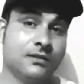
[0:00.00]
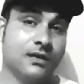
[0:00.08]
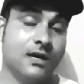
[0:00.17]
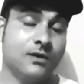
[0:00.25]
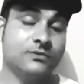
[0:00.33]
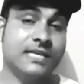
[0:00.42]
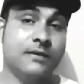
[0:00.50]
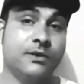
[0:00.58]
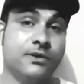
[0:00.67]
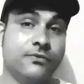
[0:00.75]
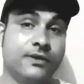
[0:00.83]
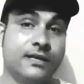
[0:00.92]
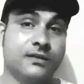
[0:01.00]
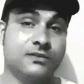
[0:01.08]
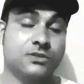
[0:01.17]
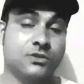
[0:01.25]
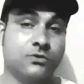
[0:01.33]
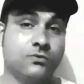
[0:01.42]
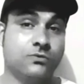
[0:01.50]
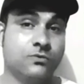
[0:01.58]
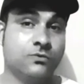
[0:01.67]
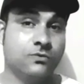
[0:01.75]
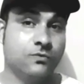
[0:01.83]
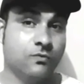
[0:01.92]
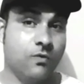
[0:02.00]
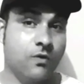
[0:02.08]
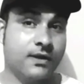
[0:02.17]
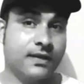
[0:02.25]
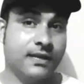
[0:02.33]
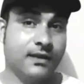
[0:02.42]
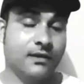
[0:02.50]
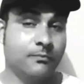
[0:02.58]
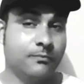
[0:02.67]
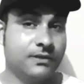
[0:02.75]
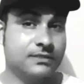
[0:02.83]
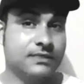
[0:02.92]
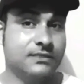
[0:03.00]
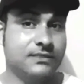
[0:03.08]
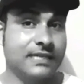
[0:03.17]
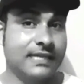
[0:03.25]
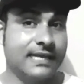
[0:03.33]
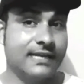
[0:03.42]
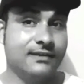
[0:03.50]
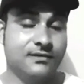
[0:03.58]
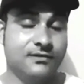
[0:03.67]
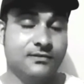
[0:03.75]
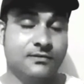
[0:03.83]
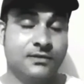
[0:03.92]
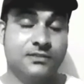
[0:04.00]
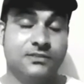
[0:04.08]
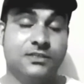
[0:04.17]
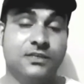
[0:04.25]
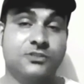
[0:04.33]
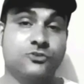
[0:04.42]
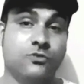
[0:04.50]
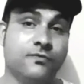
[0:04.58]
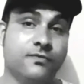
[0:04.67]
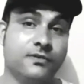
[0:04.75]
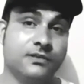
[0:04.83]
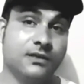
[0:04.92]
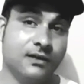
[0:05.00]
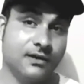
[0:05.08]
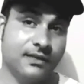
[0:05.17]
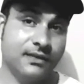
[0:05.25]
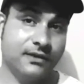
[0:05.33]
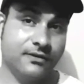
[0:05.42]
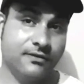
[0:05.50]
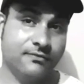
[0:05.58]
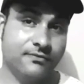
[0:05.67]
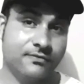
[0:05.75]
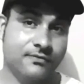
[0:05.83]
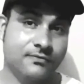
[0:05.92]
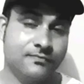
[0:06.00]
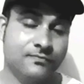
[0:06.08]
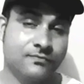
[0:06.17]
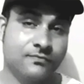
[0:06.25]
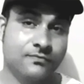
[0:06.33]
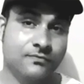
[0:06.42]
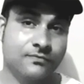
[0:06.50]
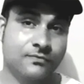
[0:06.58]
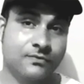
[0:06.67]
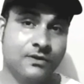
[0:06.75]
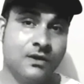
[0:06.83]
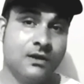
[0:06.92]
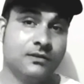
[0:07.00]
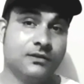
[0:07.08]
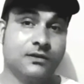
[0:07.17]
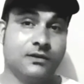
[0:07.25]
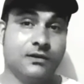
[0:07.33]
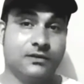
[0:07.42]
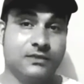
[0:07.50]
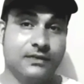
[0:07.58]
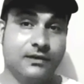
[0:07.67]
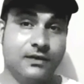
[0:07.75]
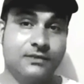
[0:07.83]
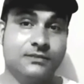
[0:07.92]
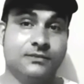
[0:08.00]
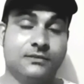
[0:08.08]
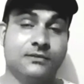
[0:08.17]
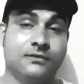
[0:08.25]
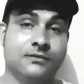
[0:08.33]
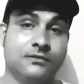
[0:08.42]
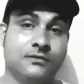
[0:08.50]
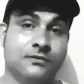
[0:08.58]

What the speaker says: The house can be reached through walking biscuits ladder just over the honey river. The garden